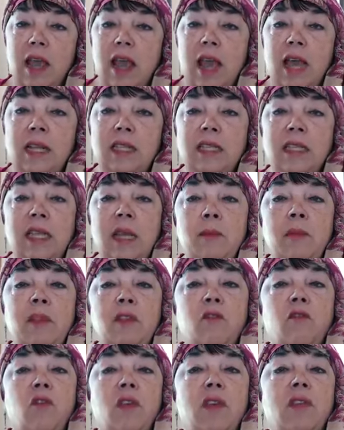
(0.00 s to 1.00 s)
and it seemeth
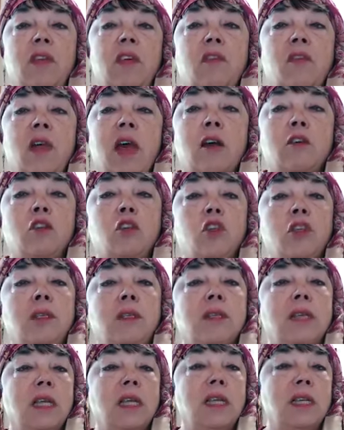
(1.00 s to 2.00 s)
fit that thou
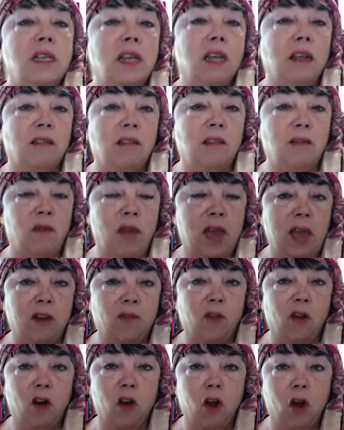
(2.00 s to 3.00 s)
shouldest conduct the van of
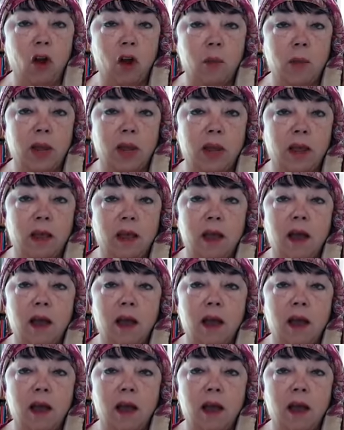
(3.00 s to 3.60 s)
our army,